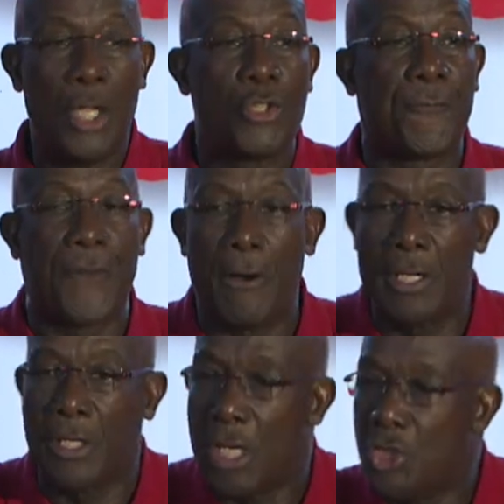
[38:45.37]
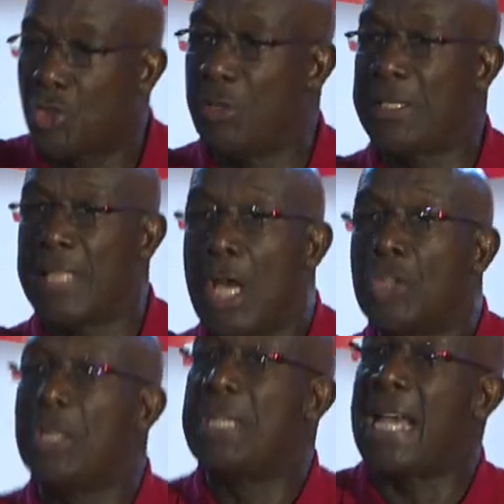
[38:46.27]
to foreign countries
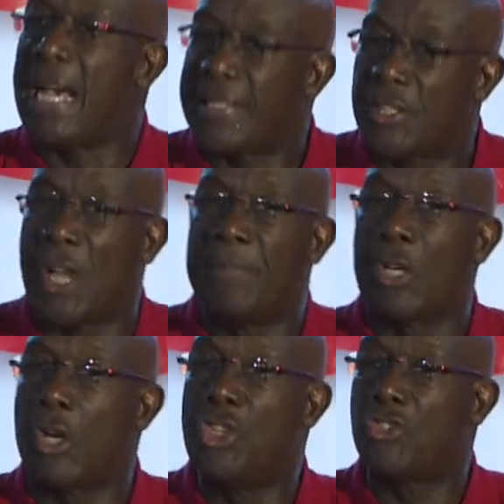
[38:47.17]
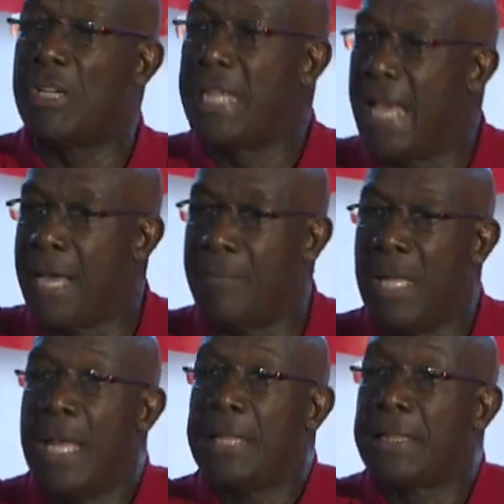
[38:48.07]
to nasty up the country name.
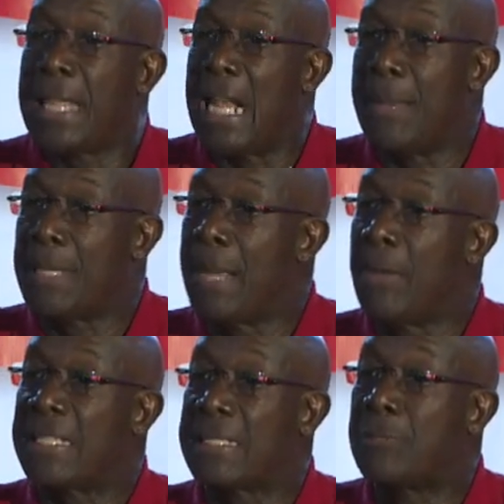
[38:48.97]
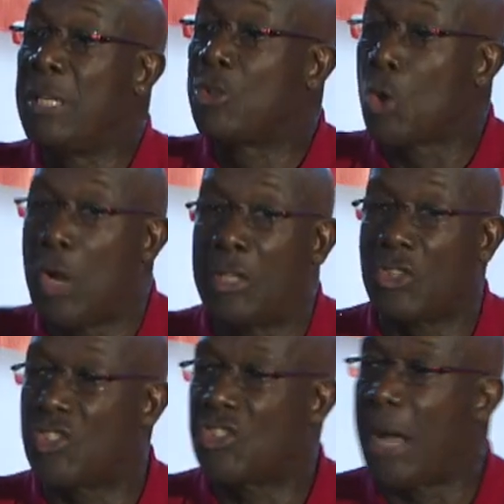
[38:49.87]
They must be told to
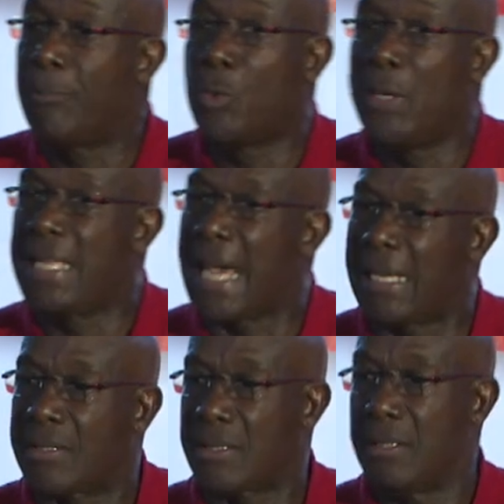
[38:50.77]
stop doing that.